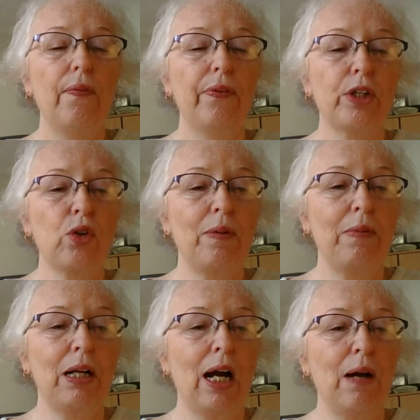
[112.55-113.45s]
the
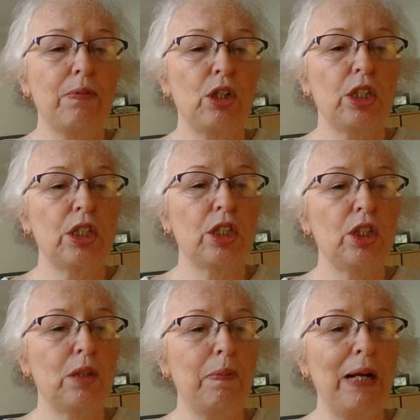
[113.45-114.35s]
treatment options
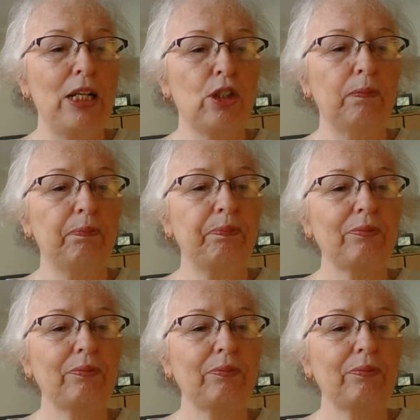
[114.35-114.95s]
to the patient.